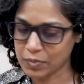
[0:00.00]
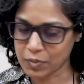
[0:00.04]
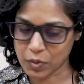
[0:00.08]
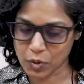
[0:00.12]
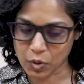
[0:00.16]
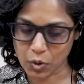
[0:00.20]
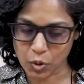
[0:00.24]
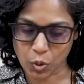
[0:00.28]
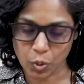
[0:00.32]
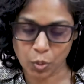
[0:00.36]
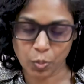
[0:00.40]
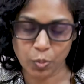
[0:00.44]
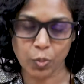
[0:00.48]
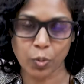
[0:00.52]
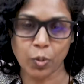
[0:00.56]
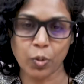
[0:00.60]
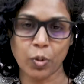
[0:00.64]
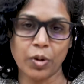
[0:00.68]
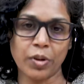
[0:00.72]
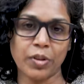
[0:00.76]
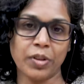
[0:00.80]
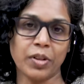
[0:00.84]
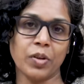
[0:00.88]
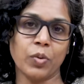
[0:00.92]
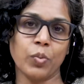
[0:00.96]
no
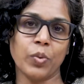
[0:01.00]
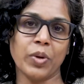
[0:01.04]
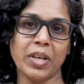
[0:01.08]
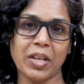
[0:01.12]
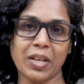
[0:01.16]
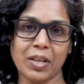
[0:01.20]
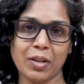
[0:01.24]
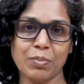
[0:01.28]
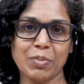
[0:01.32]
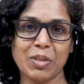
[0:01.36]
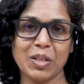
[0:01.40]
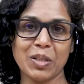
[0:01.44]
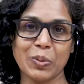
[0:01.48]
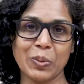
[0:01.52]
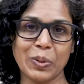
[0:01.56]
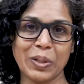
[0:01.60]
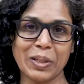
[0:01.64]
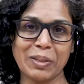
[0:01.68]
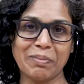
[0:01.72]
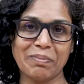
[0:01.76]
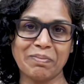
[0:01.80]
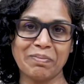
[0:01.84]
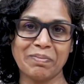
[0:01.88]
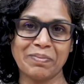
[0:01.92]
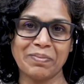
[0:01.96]
more than a week in between,
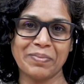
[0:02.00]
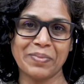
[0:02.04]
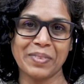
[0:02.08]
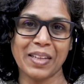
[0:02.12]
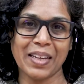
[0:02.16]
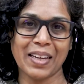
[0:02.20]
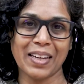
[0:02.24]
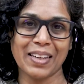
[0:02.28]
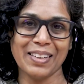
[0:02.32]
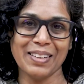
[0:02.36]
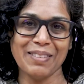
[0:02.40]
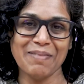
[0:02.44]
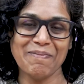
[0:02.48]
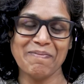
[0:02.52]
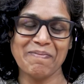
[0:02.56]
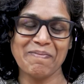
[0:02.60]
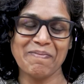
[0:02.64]
okay?